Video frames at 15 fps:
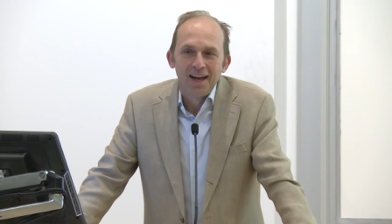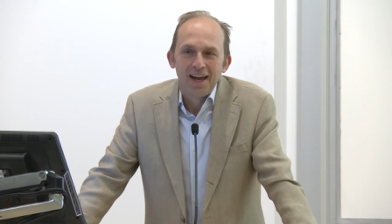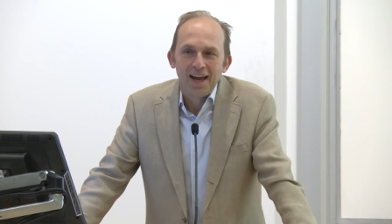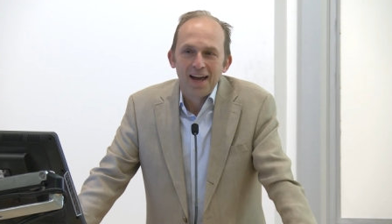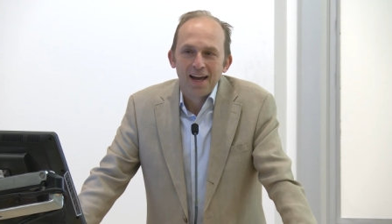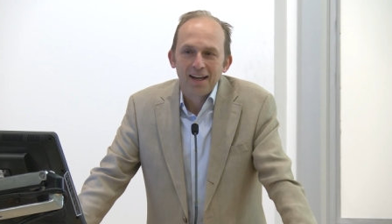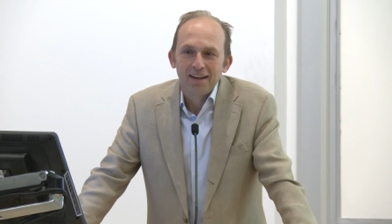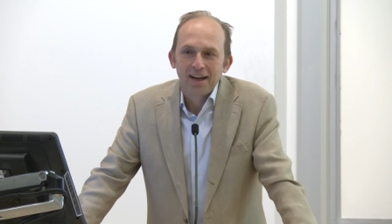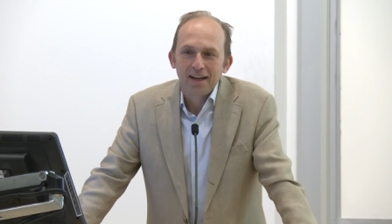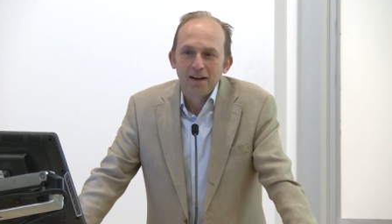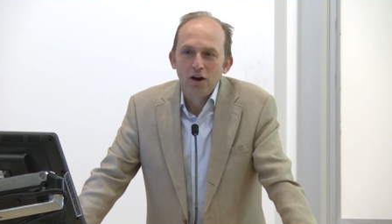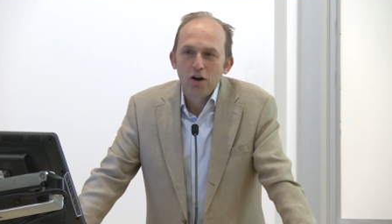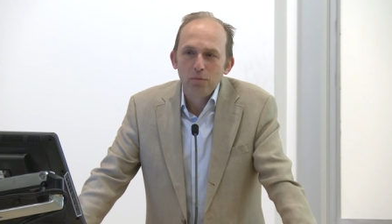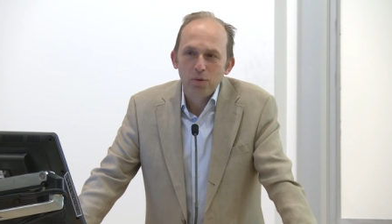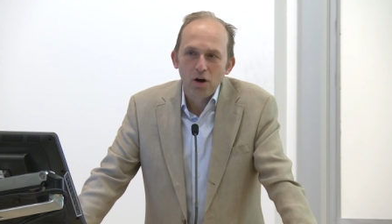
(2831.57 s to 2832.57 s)
And I
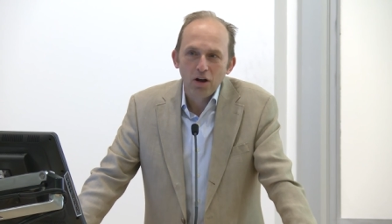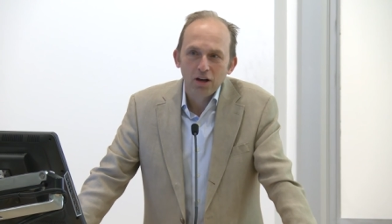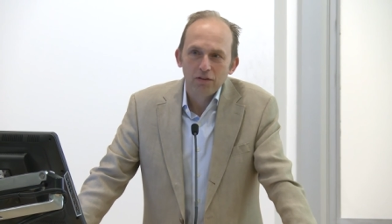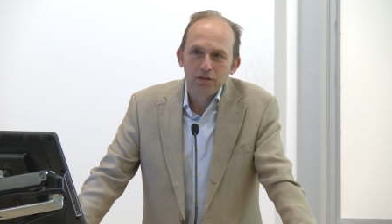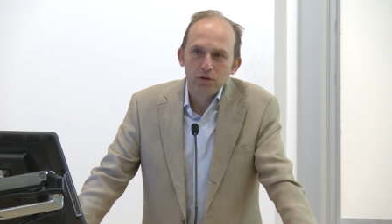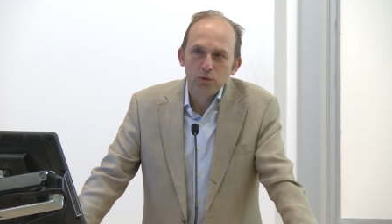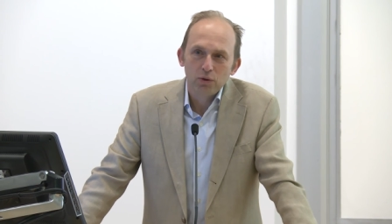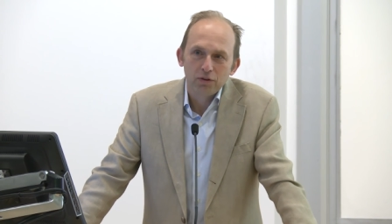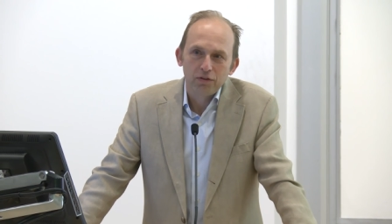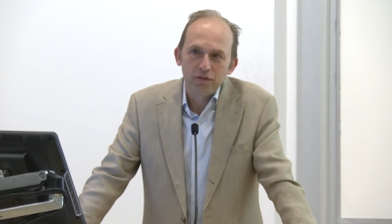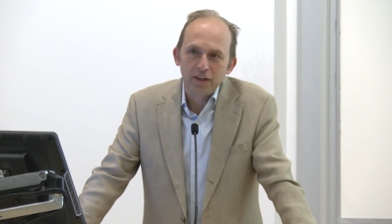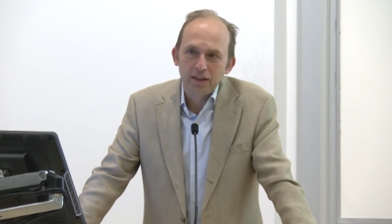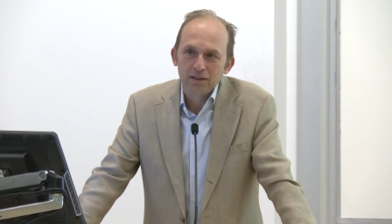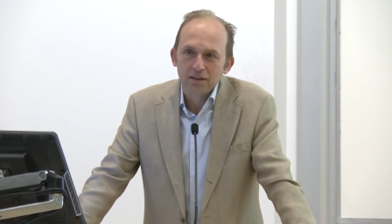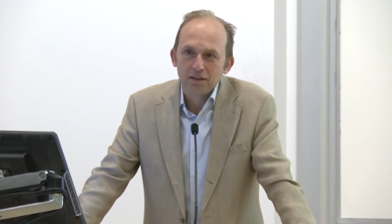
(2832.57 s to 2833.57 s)
hope all of you will
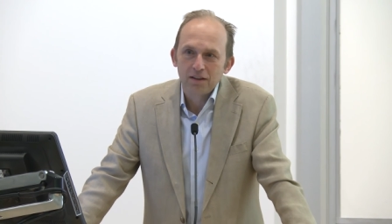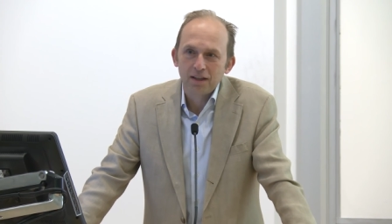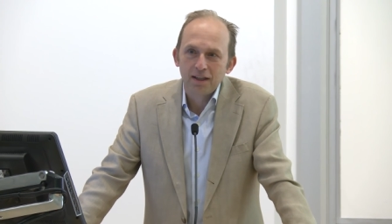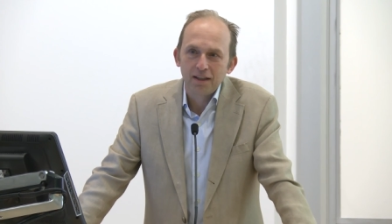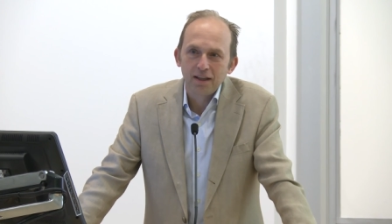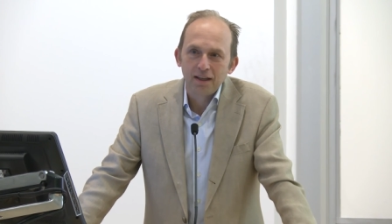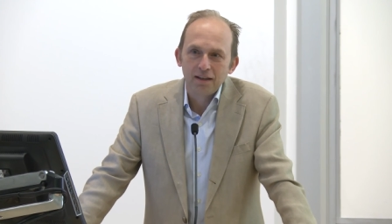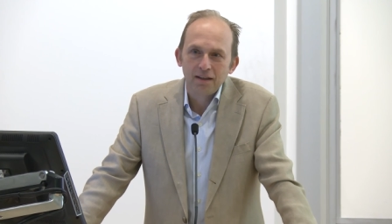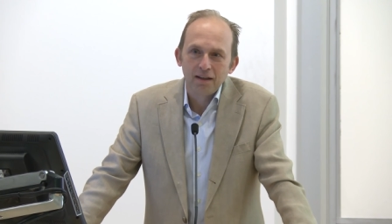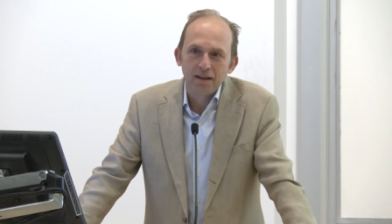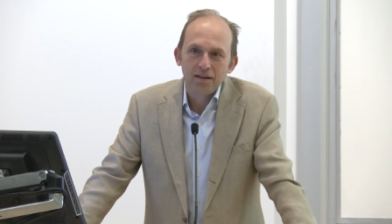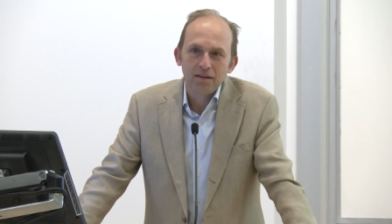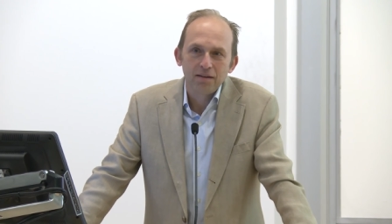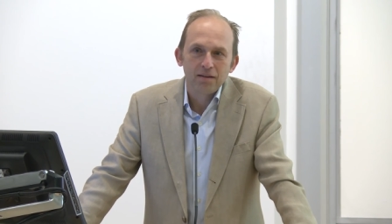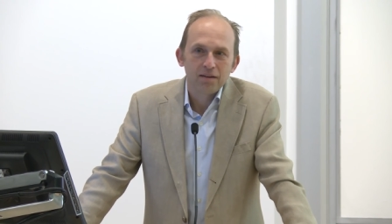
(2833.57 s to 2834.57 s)
feel in,
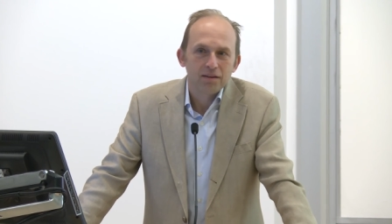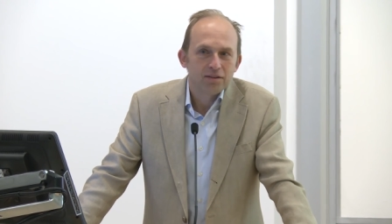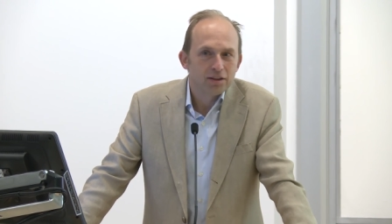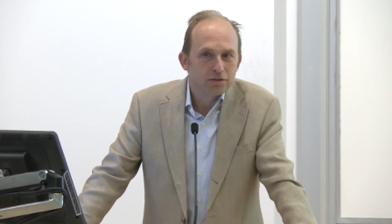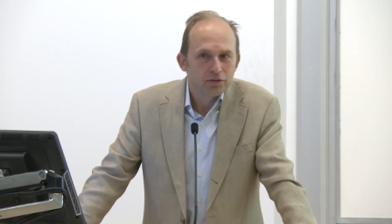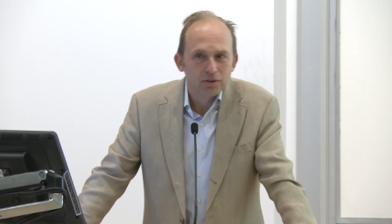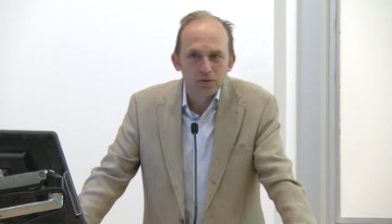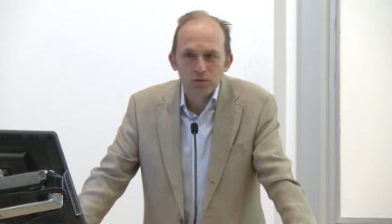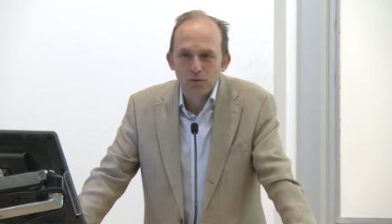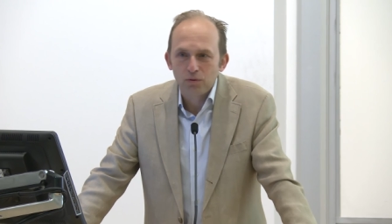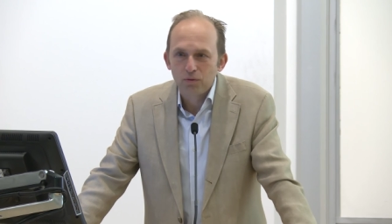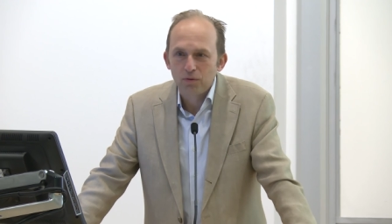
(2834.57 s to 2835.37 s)
in the different